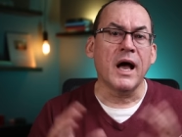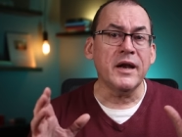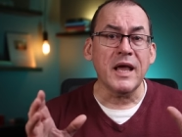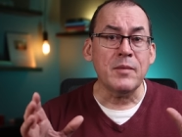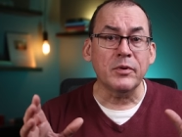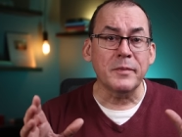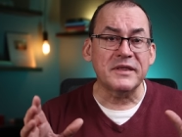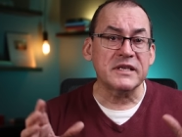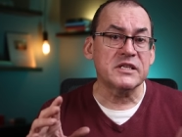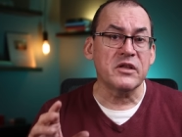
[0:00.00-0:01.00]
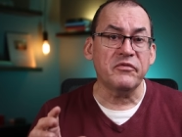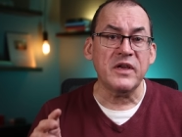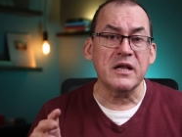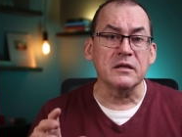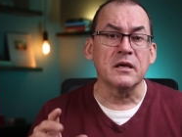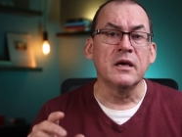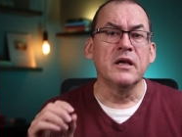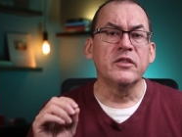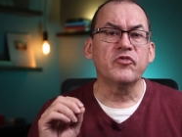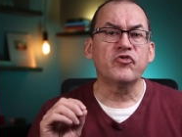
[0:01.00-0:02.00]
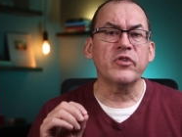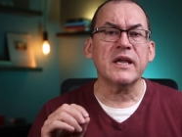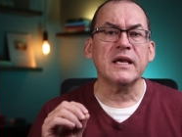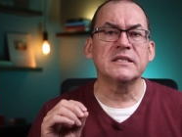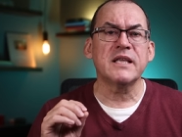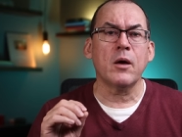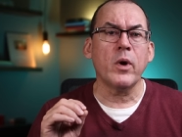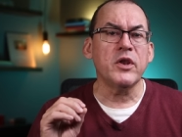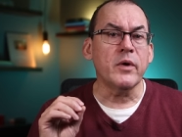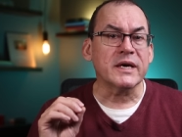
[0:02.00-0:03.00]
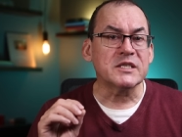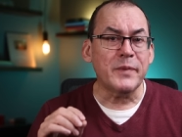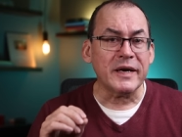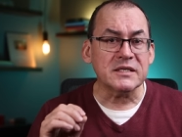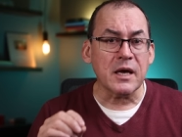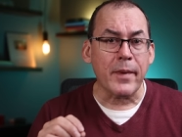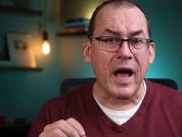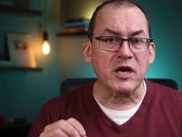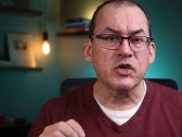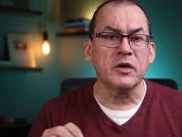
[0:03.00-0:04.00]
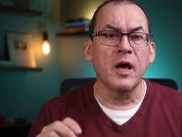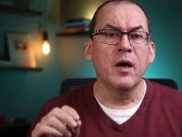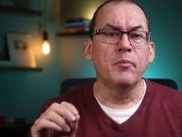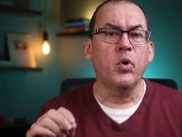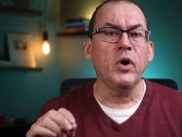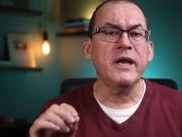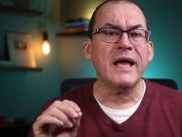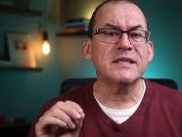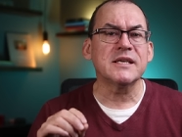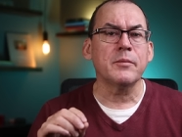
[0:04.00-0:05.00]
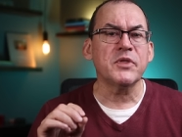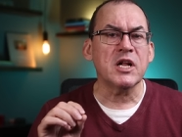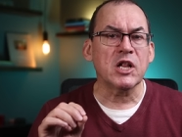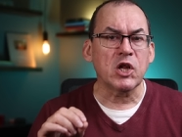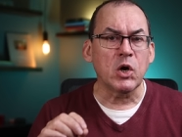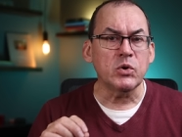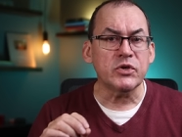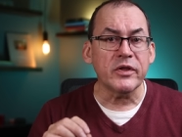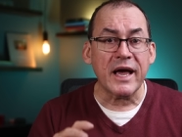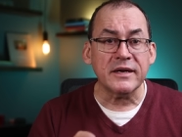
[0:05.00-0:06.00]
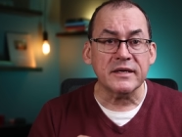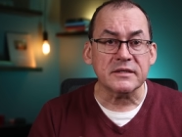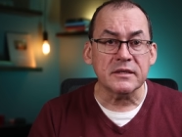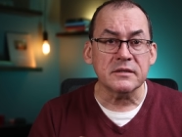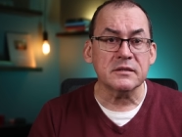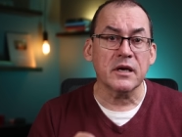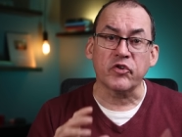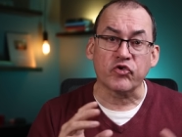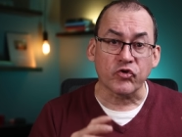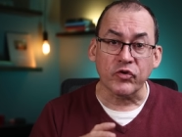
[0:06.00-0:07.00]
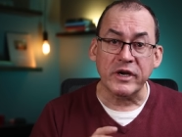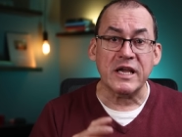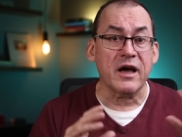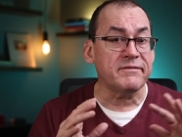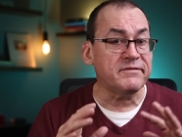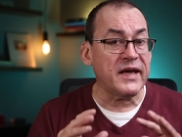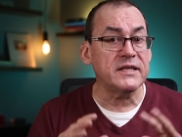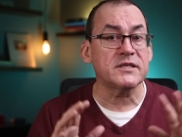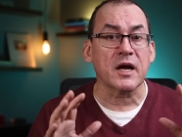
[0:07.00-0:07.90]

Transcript: So how do you implement this in the field? The trick is that when you expect some action, point at something close to that distance, a tree, a fence,